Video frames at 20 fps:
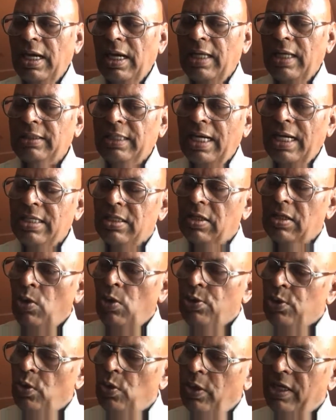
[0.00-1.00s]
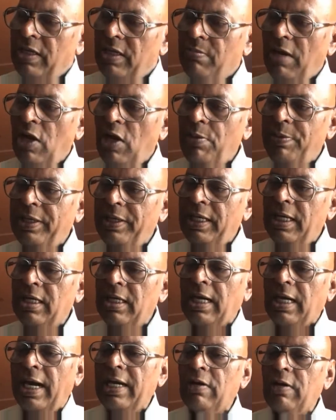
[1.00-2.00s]
And that's also, in my opinion,
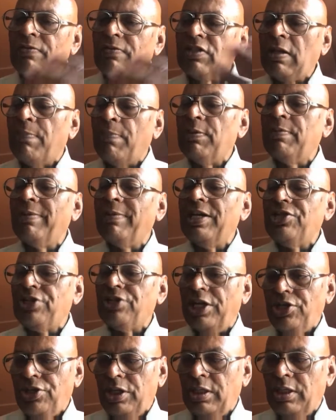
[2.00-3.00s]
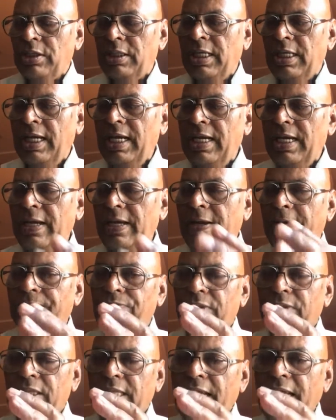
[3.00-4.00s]
a kind of supplementation. They
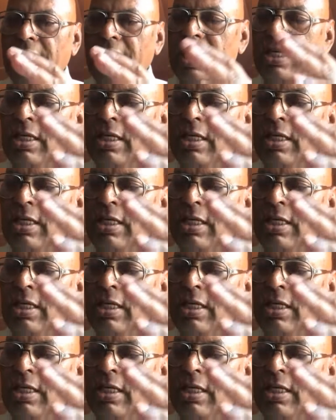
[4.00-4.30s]
get